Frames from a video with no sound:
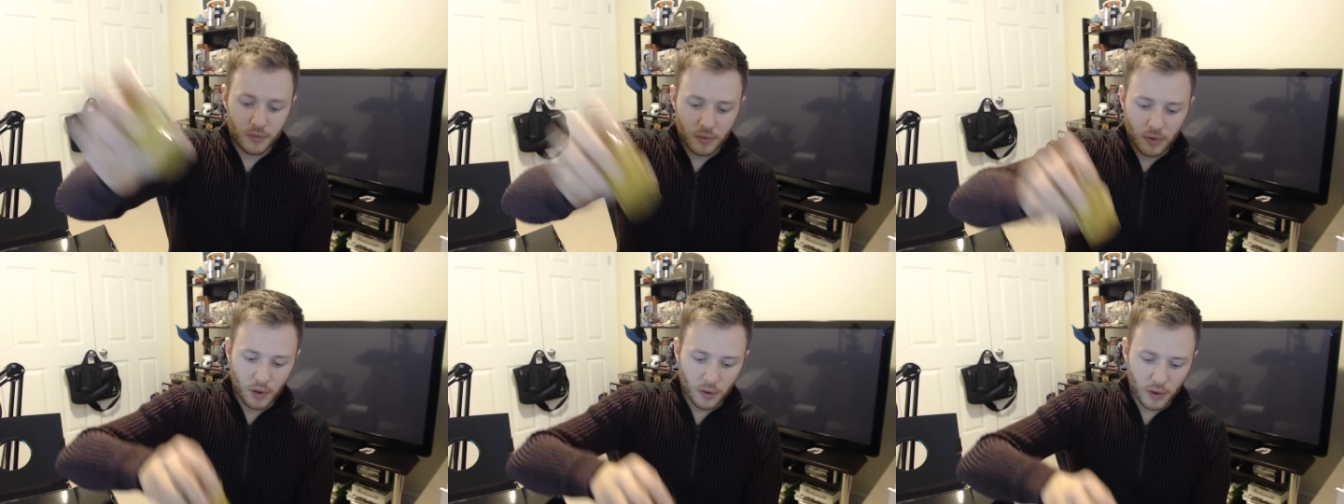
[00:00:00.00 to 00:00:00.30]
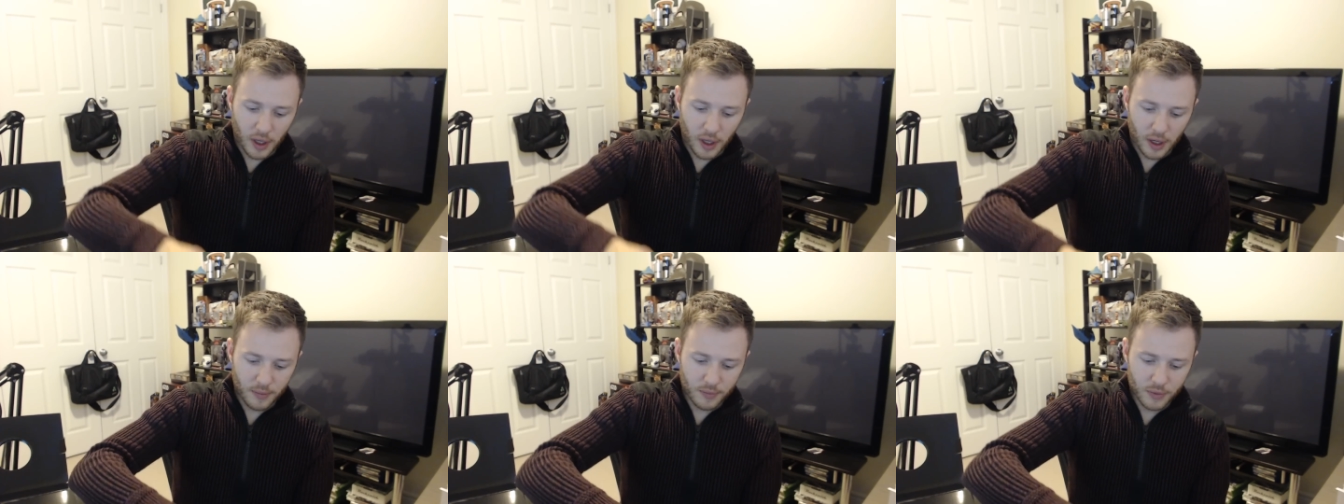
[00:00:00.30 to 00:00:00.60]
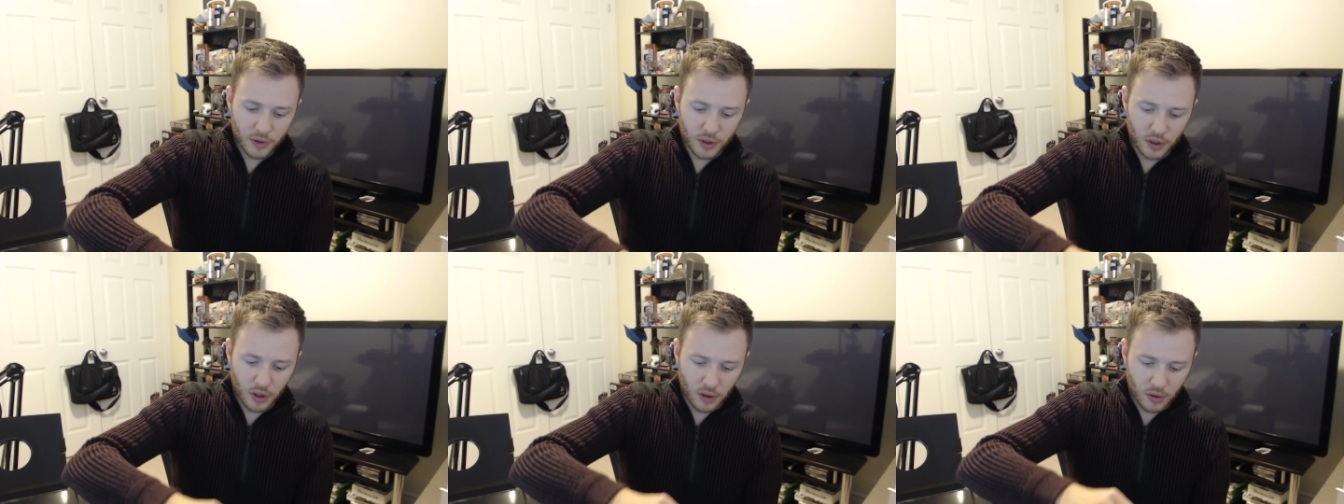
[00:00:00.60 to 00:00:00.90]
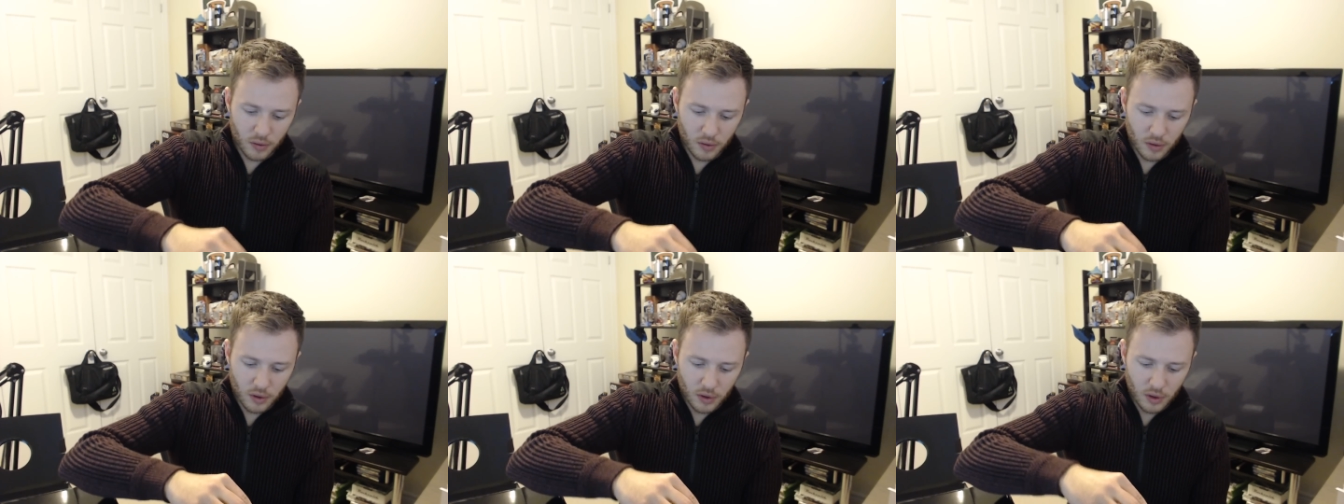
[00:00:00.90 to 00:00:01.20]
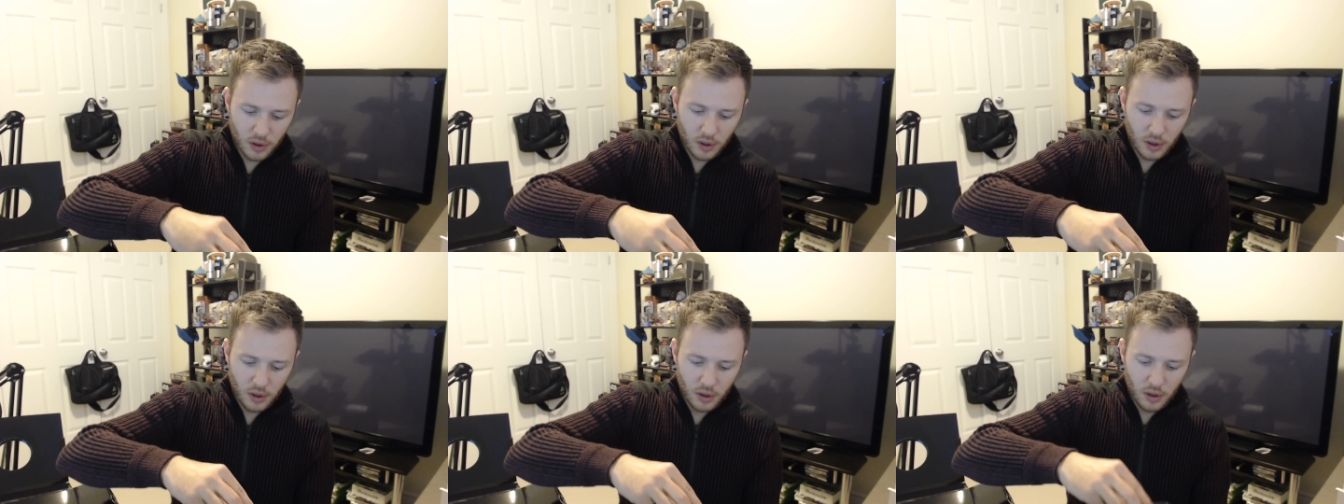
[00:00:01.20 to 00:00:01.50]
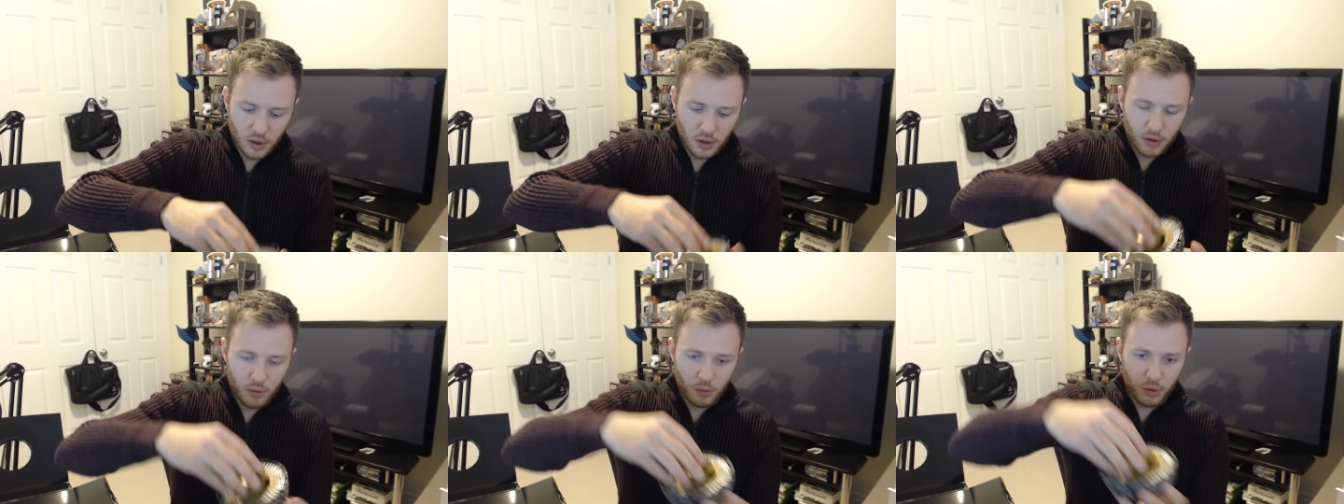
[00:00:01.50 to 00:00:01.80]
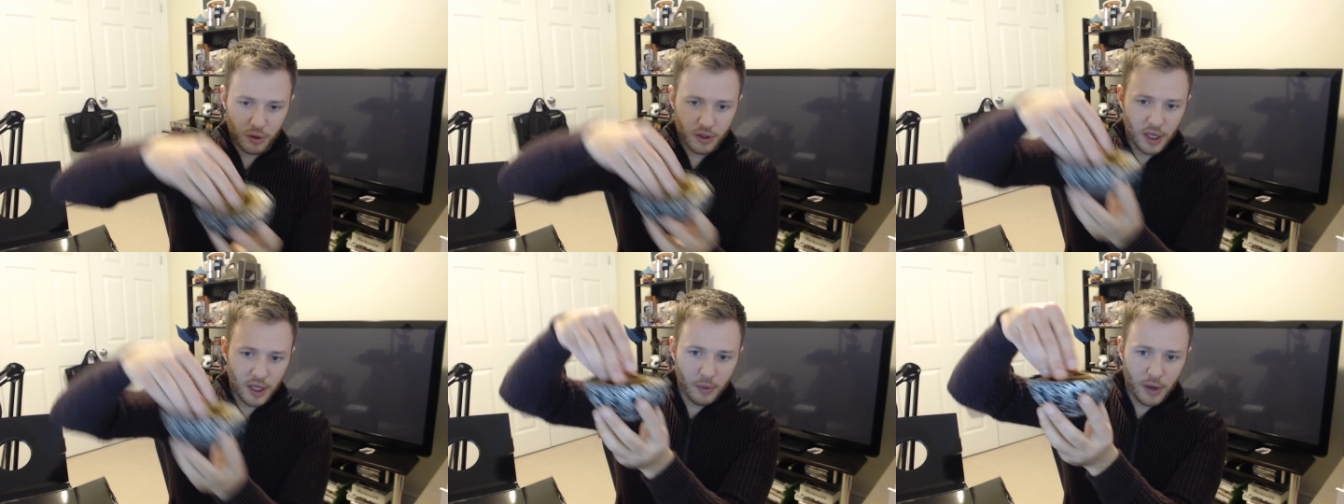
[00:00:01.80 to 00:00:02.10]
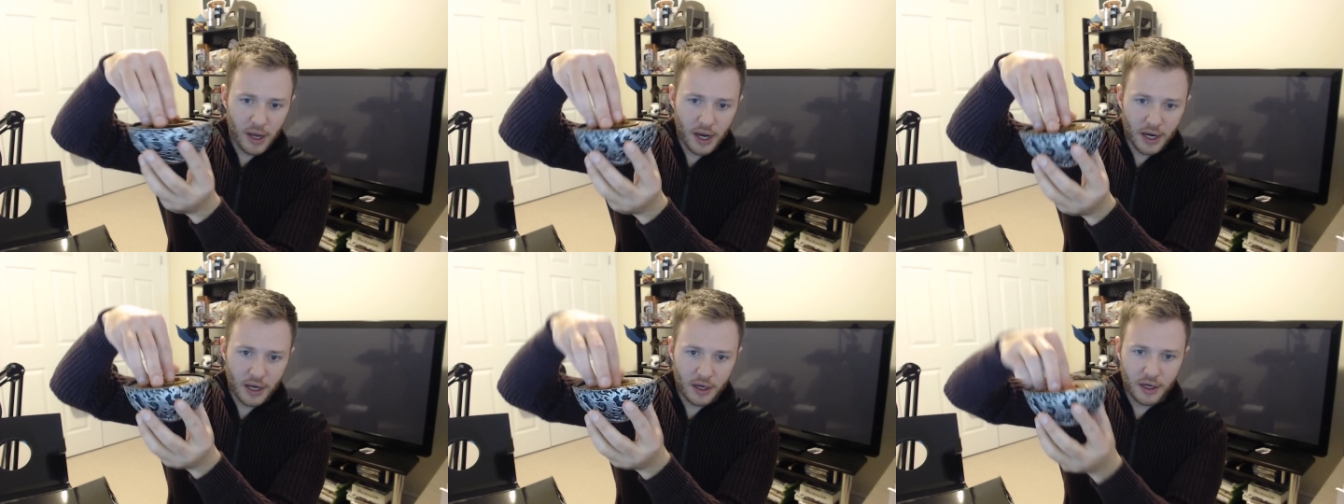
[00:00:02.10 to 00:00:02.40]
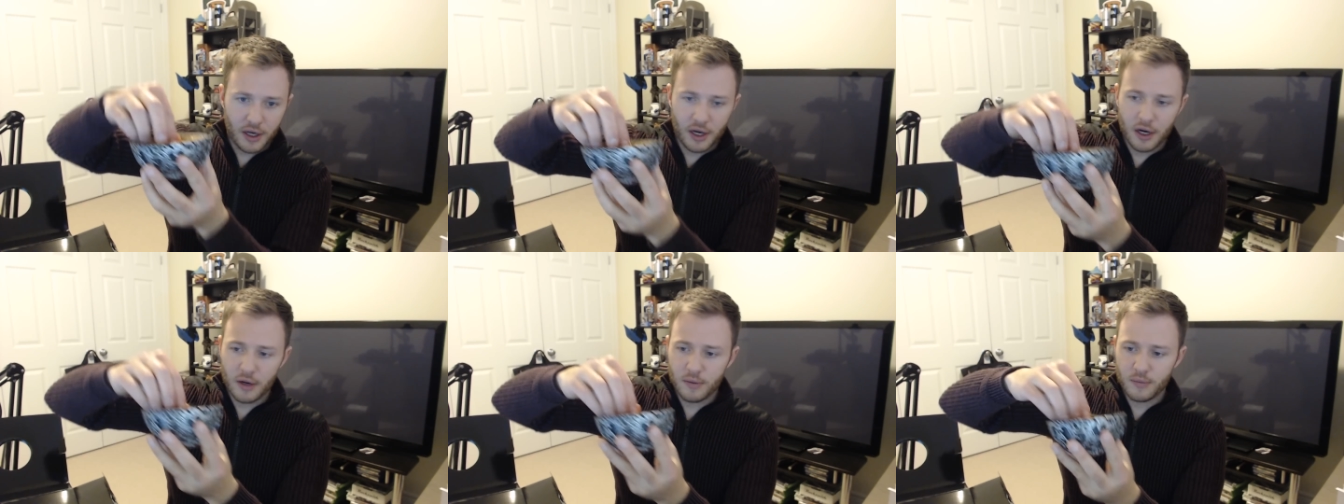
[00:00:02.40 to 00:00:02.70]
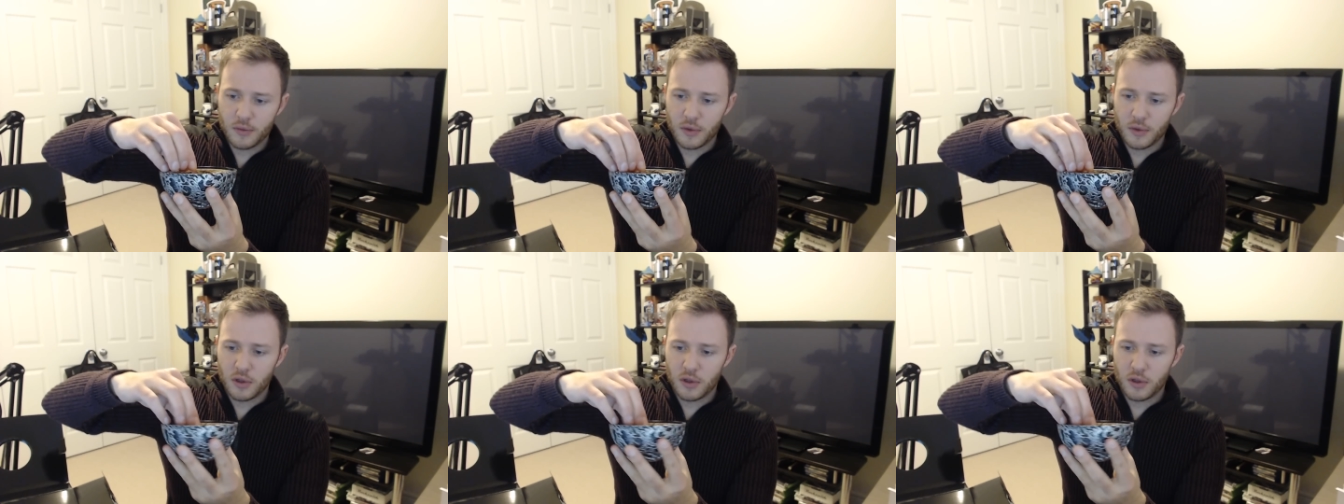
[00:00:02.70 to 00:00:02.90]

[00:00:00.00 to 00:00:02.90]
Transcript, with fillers: Okay, so put that back in here.